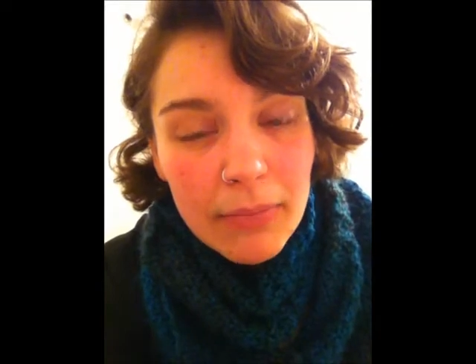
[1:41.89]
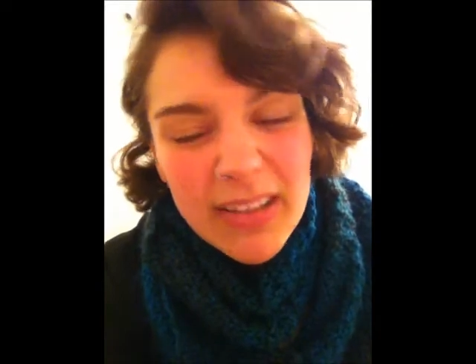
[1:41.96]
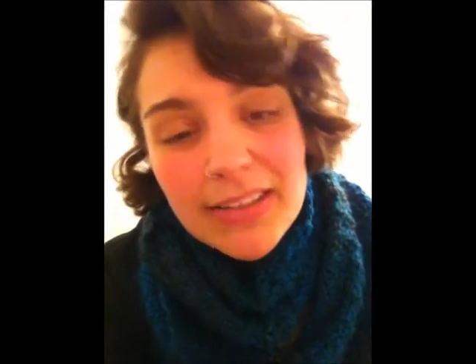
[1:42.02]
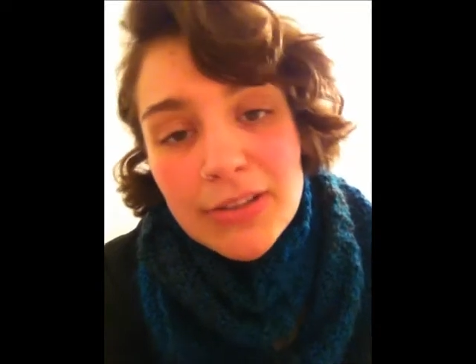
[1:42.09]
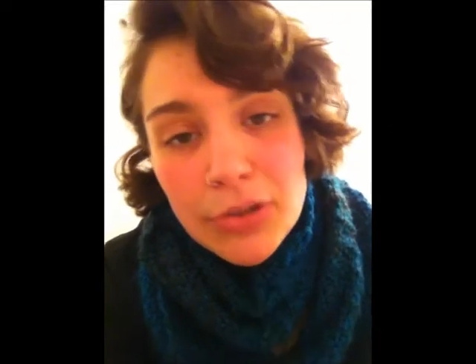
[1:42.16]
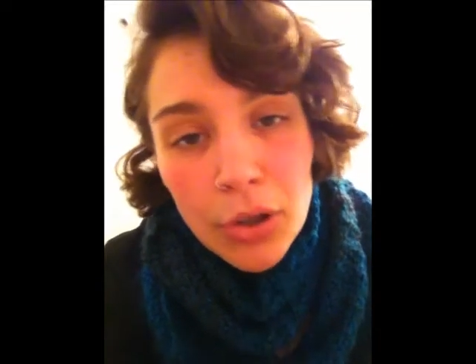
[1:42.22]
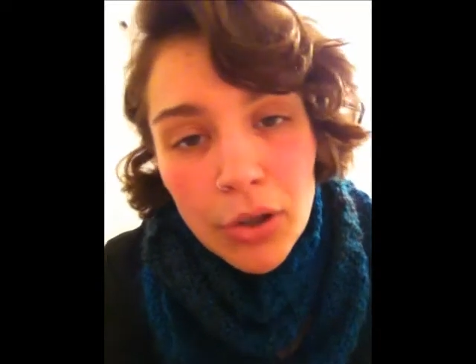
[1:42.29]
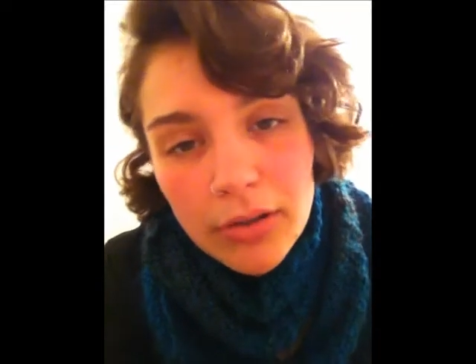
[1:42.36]

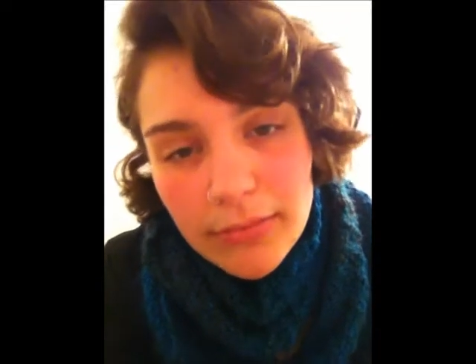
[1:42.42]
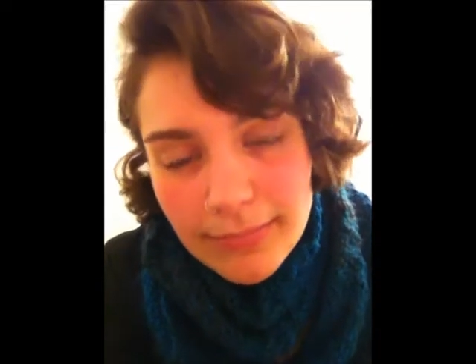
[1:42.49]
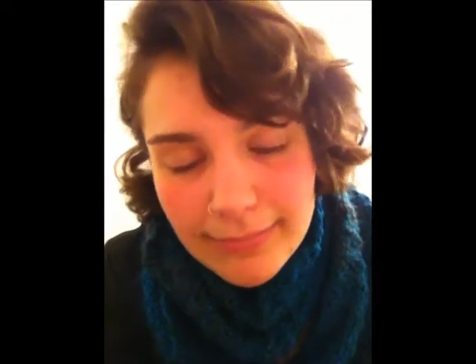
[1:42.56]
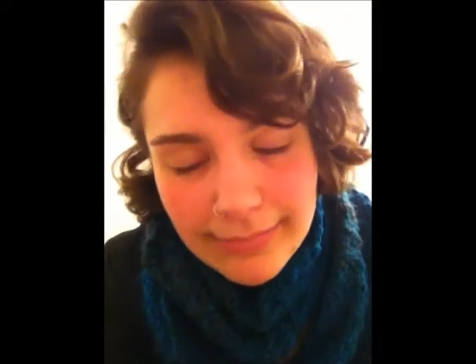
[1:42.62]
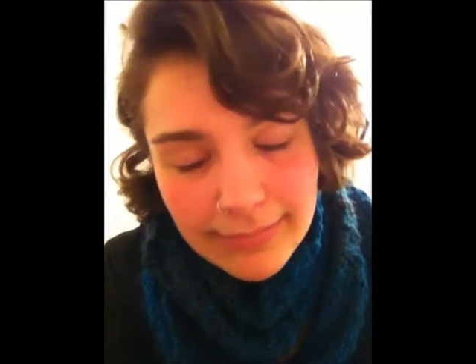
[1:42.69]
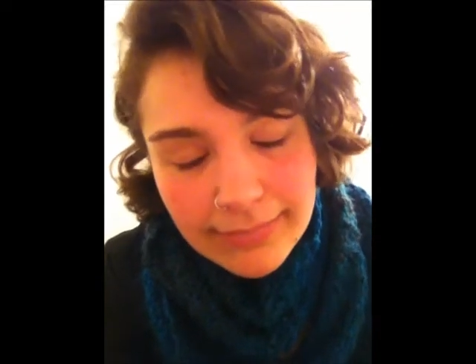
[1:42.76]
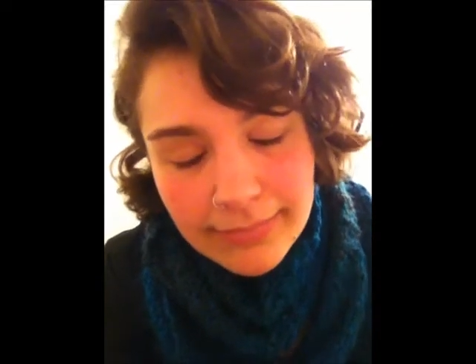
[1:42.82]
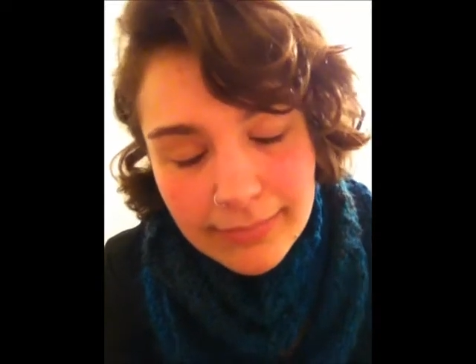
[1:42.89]
It's not.
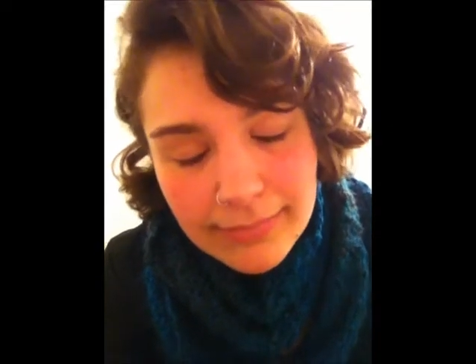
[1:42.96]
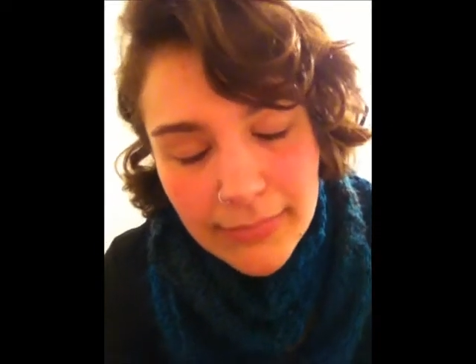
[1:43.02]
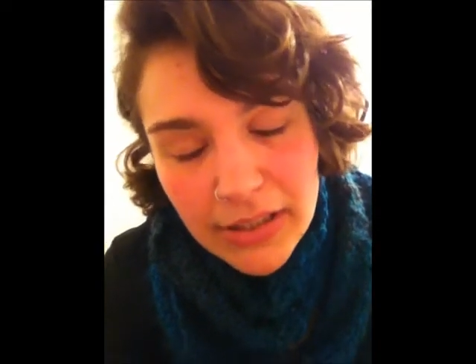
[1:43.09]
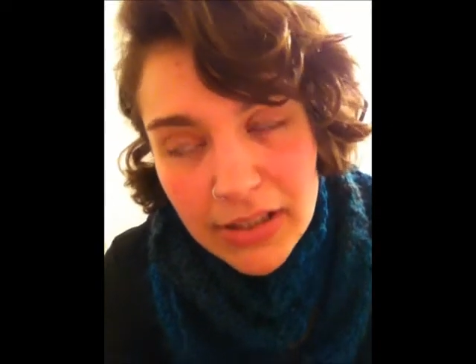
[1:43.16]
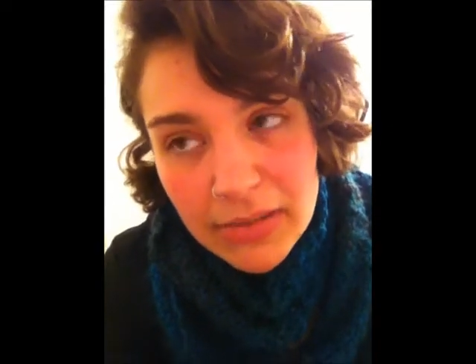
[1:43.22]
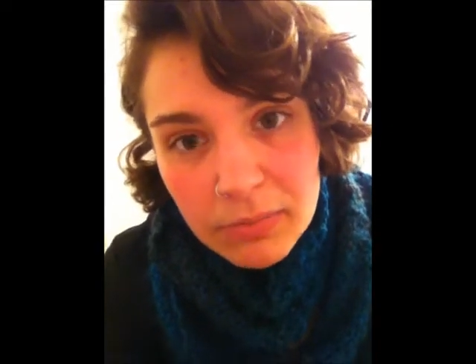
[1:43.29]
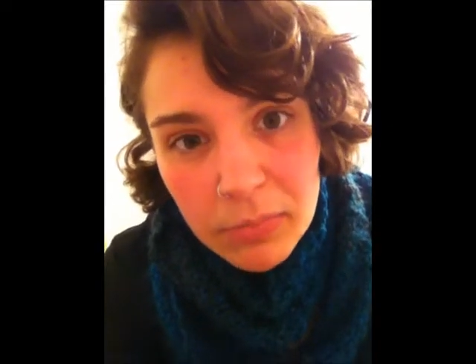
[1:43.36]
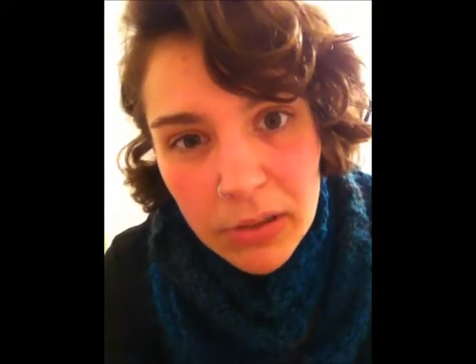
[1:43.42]

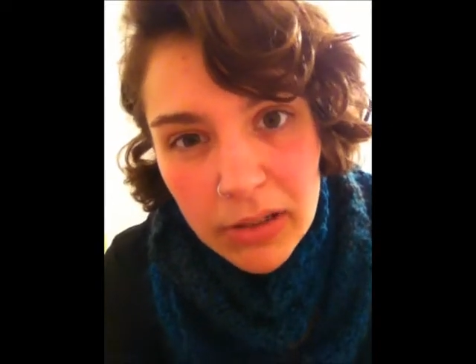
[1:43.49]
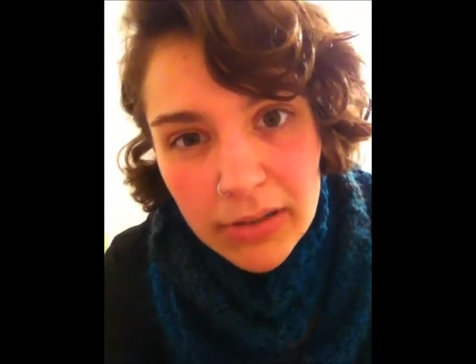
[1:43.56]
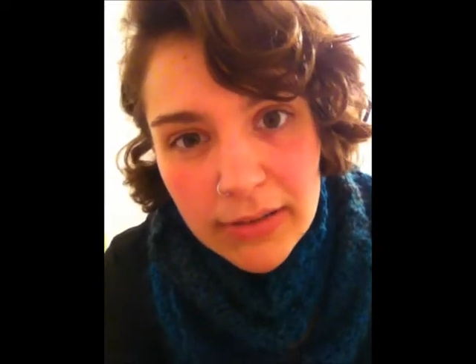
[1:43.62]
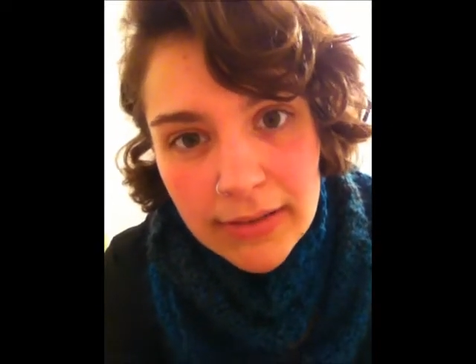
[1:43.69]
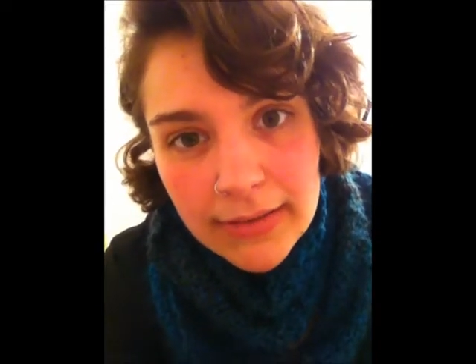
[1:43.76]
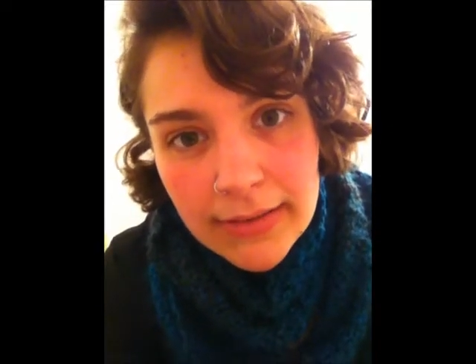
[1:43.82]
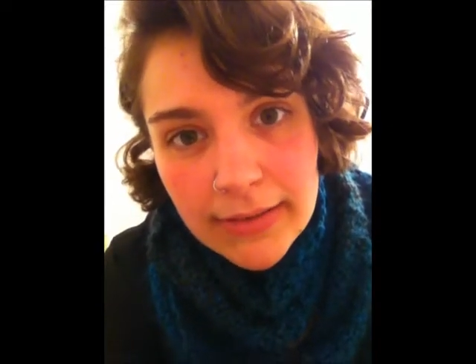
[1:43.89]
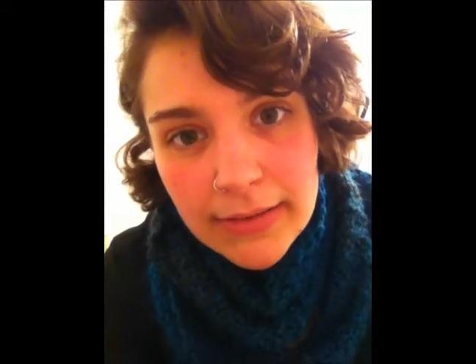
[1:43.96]
It's
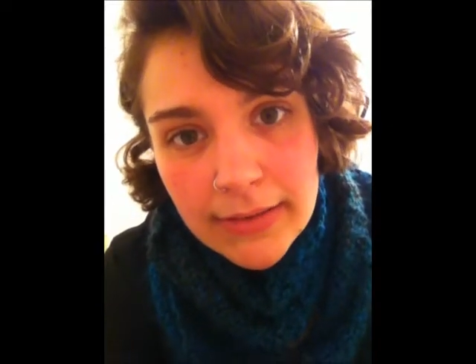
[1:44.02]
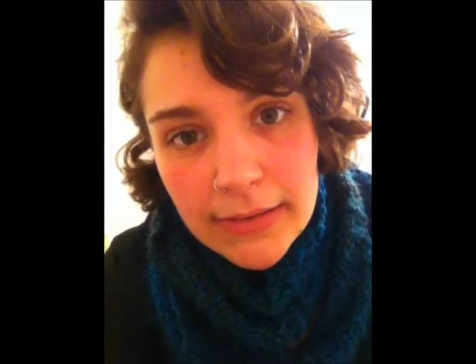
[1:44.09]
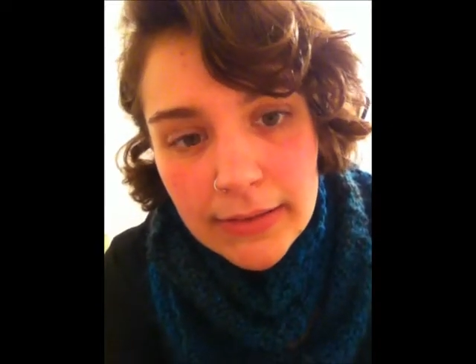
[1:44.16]
because